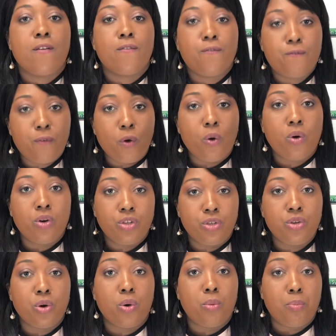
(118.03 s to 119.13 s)
for
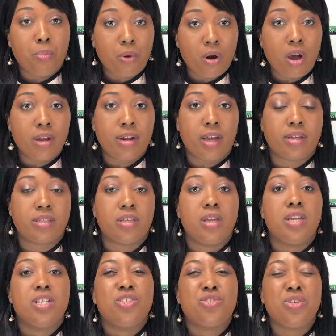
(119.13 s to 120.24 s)
your product.
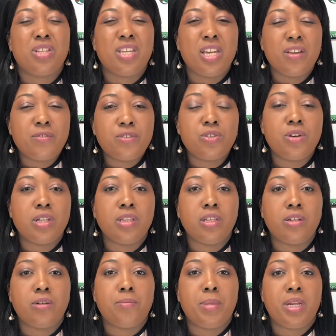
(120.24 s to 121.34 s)
So it gives you a
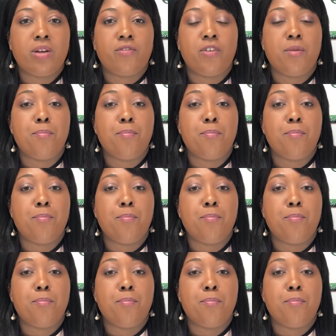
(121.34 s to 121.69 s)
little bit of a